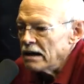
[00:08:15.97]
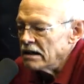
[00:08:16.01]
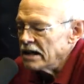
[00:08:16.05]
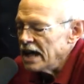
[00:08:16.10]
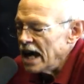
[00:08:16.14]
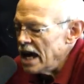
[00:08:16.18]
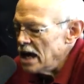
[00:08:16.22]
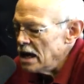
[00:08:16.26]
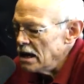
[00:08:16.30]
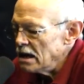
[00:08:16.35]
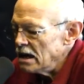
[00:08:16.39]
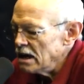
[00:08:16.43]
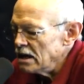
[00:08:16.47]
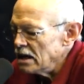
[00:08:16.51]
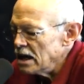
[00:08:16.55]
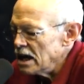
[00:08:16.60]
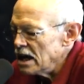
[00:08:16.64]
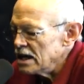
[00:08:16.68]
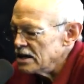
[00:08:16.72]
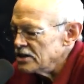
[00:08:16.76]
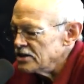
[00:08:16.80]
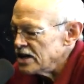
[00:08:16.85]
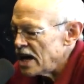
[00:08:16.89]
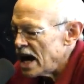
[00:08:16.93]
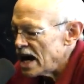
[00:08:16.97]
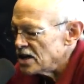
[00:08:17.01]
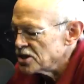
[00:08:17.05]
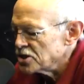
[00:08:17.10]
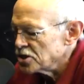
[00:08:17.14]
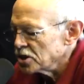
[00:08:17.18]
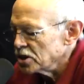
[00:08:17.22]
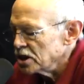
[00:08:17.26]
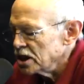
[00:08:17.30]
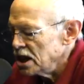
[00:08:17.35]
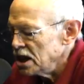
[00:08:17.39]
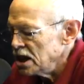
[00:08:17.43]
They it's
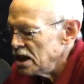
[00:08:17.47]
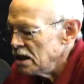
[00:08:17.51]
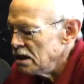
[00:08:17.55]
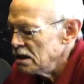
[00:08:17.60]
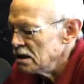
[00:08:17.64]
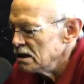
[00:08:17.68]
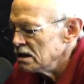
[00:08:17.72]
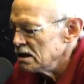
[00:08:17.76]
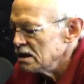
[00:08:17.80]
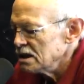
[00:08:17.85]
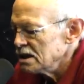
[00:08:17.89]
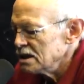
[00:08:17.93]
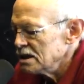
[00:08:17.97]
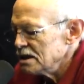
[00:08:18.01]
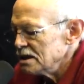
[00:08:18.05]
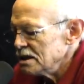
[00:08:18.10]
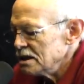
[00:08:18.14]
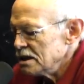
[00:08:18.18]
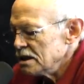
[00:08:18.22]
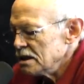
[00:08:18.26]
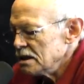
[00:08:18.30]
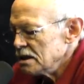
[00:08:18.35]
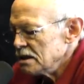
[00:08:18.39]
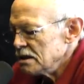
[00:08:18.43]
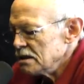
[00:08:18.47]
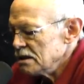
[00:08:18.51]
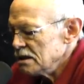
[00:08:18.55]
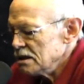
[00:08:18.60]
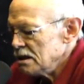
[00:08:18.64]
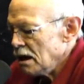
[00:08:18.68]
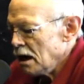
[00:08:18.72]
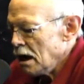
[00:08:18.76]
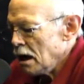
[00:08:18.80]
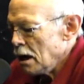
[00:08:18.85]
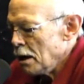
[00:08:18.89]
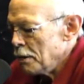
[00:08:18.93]
actually
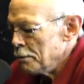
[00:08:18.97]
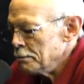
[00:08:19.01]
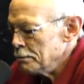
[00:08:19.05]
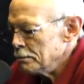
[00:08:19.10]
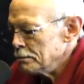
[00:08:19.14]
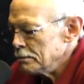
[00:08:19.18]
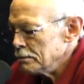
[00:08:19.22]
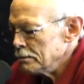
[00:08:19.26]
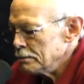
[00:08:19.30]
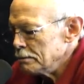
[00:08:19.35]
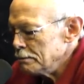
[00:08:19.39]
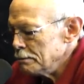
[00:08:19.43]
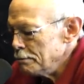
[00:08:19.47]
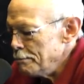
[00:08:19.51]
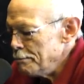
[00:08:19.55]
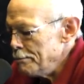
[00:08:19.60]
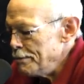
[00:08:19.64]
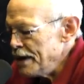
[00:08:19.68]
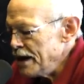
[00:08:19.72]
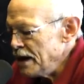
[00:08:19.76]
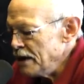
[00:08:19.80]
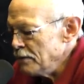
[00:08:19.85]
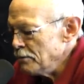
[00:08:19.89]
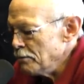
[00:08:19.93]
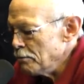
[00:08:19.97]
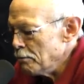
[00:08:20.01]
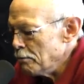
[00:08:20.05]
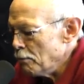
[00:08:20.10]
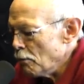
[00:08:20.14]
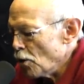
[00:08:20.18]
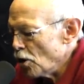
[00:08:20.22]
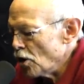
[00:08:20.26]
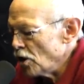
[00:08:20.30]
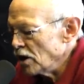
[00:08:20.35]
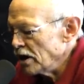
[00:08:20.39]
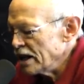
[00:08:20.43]
um, been
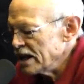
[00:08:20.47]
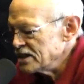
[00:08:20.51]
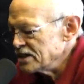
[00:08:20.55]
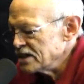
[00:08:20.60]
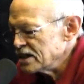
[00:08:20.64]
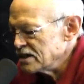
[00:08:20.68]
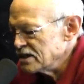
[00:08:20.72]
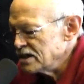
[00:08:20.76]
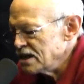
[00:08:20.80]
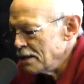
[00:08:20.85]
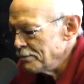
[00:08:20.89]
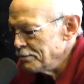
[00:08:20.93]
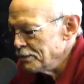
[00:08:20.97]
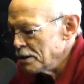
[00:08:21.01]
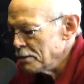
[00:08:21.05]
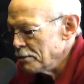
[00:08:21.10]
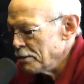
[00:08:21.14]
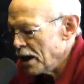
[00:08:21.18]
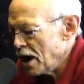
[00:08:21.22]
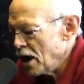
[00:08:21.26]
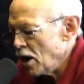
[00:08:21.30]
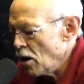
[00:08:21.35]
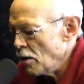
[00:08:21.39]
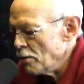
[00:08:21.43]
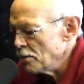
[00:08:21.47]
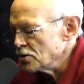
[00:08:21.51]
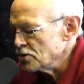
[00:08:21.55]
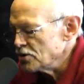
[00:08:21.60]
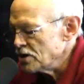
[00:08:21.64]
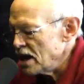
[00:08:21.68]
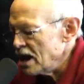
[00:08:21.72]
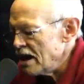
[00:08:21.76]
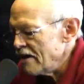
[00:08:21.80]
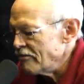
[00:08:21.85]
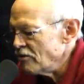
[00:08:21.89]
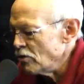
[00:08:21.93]
more or less accepted by
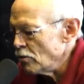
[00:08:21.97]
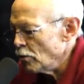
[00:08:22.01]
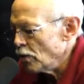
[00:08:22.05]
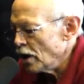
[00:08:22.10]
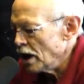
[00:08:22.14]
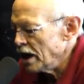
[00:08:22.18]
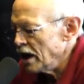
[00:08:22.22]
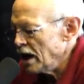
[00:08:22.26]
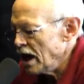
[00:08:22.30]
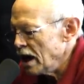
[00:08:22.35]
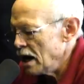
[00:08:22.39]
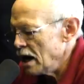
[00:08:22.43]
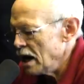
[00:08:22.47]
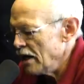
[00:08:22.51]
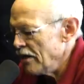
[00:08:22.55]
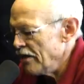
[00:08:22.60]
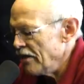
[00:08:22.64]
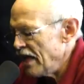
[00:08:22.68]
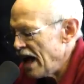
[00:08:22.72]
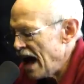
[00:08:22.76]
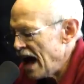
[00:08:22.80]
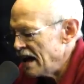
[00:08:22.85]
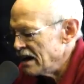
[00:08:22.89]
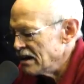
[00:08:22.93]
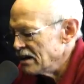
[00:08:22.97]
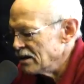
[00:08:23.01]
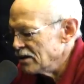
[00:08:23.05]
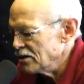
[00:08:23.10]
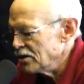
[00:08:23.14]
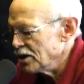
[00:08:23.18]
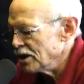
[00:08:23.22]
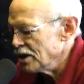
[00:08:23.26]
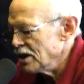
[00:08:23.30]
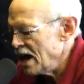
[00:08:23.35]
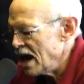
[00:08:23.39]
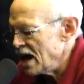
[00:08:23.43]
almost everyone that
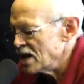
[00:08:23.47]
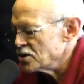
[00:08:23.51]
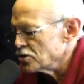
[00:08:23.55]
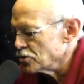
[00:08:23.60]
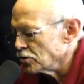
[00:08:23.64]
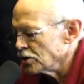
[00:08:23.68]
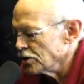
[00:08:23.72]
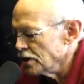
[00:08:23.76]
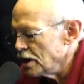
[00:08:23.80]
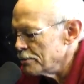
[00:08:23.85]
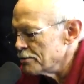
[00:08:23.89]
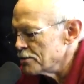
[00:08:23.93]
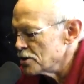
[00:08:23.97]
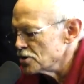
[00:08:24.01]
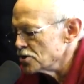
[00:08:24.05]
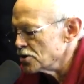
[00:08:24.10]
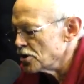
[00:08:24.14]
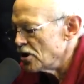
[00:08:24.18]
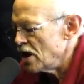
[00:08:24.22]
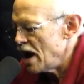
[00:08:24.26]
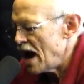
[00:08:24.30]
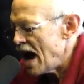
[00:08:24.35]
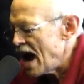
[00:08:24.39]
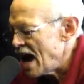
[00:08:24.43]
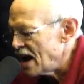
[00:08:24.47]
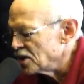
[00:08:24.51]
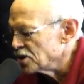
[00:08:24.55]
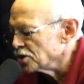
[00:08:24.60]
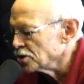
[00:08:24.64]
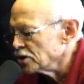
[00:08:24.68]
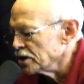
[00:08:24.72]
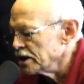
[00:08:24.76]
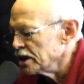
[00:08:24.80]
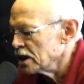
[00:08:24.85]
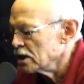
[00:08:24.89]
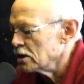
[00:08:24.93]
the natural numbers are
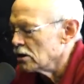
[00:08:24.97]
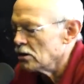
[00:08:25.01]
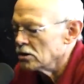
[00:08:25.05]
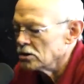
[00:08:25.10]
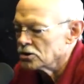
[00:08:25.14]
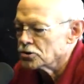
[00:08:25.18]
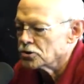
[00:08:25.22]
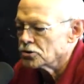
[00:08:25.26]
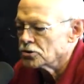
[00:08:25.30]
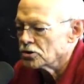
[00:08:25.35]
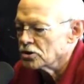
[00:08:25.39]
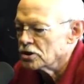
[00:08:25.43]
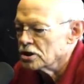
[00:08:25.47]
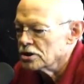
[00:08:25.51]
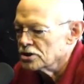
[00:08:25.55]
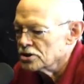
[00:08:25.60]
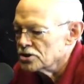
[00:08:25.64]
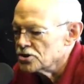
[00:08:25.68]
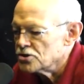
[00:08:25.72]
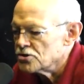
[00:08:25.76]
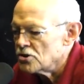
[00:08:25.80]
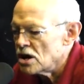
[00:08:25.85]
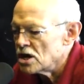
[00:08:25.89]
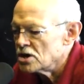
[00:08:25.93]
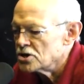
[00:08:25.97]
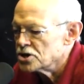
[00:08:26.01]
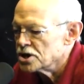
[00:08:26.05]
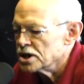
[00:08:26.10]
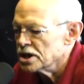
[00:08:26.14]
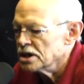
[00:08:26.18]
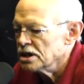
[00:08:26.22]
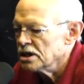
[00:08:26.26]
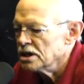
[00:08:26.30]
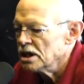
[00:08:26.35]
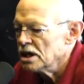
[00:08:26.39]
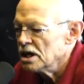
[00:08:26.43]
actually a cultural
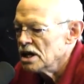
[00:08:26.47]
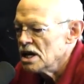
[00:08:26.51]
construction.